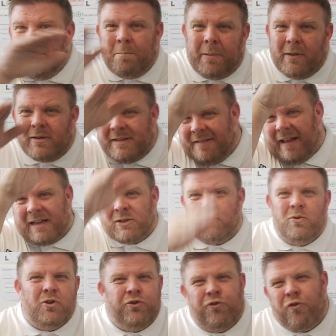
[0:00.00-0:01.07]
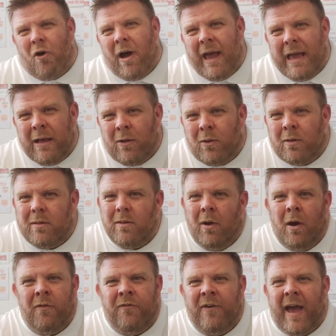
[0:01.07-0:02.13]
building that sort of triangle
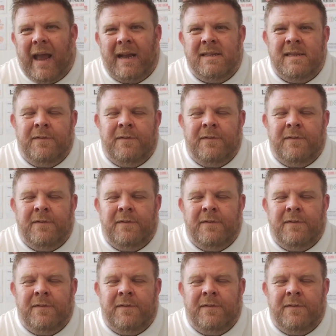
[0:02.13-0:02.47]
effect,